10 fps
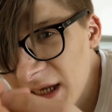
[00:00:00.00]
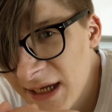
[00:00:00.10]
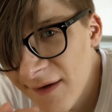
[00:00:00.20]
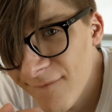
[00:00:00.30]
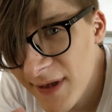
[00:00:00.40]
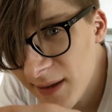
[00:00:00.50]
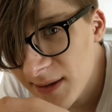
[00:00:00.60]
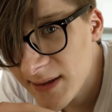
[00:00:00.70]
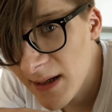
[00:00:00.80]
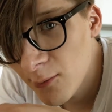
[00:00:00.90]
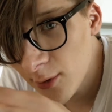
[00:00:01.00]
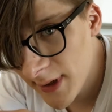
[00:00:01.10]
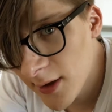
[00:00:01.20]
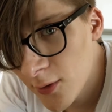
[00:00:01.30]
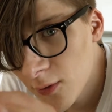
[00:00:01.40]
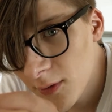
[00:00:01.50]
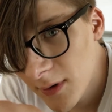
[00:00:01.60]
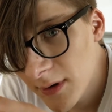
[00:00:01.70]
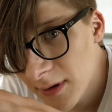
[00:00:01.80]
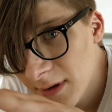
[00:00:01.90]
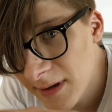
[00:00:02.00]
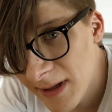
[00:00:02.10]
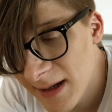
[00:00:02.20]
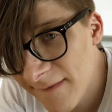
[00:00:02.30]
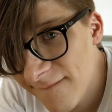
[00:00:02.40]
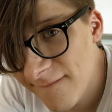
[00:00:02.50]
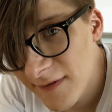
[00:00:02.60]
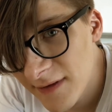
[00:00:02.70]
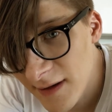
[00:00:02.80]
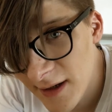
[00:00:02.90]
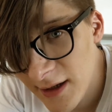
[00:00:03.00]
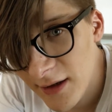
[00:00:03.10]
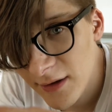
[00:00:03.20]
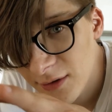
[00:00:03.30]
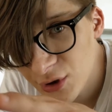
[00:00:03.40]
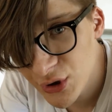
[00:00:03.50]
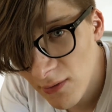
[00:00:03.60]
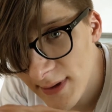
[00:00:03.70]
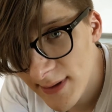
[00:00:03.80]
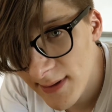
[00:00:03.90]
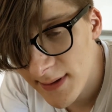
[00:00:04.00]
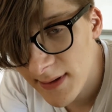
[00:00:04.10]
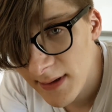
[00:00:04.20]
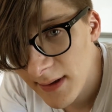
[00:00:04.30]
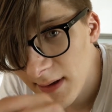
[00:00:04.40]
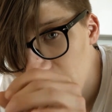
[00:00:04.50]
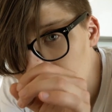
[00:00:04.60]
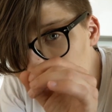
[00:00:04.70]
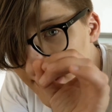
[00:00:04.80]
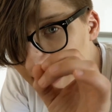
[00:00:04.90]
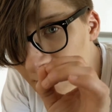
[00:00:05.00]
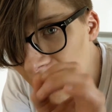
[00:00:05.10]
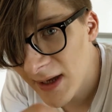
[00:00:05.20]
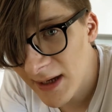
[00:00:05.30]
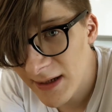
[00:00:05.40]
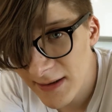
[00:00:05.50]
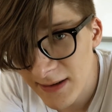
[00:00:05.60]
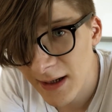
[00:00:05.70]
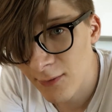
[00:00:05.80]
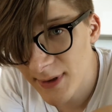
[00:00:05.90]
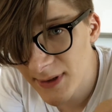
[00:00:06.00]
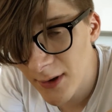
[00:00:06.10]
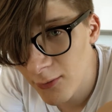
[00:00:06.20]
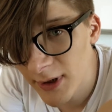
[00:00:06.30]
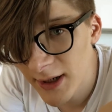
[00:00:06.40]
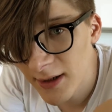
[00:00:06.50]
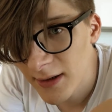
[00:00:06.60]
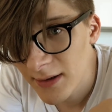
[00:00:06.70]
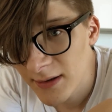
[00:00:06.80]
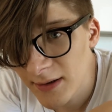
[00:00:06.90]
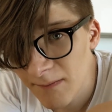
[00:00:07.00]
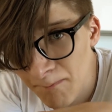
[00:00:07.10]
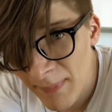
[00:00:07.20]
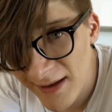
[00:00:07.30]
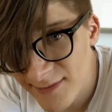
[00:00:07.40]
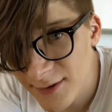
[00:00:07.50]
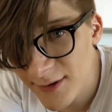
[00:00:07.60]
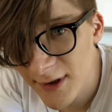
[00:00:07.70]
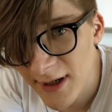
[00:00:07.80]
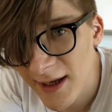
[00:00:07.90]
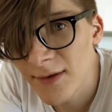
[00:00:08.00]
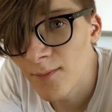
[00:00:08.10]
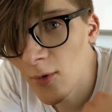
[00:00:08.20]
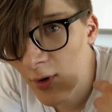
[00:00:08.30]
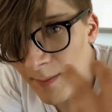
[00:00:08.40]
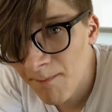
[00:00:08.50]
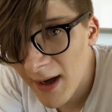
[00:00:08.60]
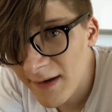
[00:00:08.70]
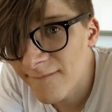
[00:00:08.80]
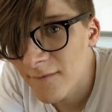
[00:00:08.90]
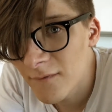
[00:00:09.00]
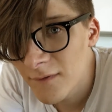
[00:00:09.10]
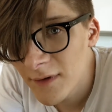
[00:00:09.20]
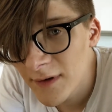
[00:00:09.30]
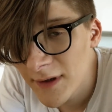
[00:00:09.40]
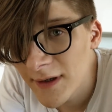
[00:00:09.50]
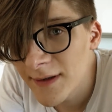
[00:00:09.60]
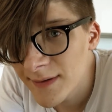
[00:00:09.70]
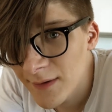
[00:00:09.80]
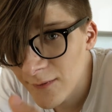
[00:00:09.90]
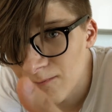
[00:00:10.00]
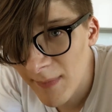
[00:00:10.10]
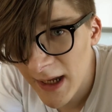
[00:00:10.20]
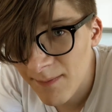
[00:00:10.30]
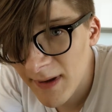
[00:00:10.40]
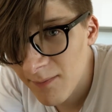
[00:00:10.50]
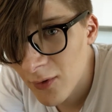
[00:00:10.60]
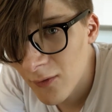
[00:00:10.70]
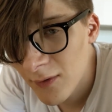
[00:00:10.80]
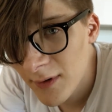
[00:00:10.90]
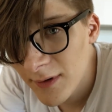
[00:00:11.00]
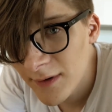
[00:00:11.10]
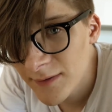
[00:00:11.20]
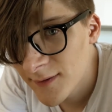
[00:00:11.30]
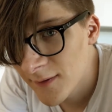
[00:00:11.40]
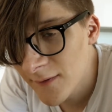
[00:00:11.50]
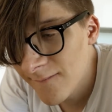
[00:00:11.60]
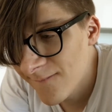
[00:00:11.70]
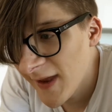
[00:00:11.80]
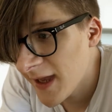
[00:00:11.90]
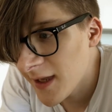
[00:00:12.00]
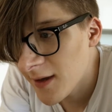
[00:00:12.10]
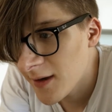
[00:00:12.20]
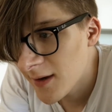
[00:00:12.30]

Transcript: giving some real life-like choices can make our story better and more impactful, so make people to think